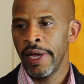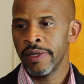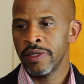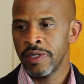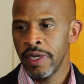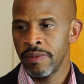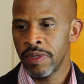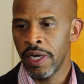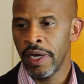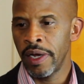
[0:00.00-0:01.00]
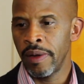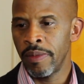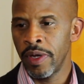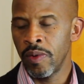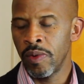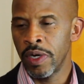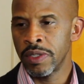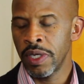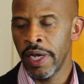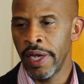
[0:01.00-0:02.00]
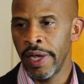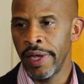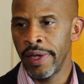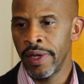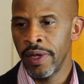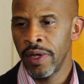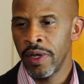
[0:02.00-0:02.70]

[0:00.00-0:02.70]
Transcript: at the same time, it was a